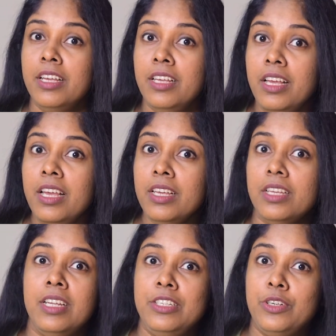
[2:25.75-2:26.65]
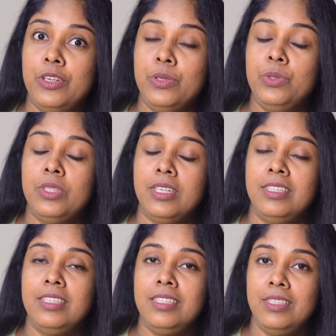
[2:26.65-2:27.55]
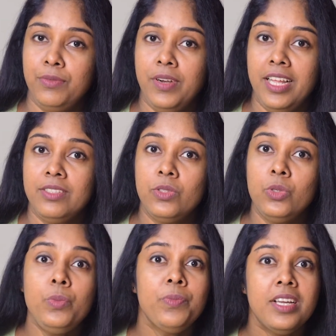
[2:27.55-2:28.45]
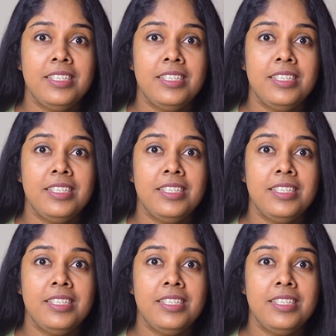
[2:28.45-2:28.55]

he introduced this phrase to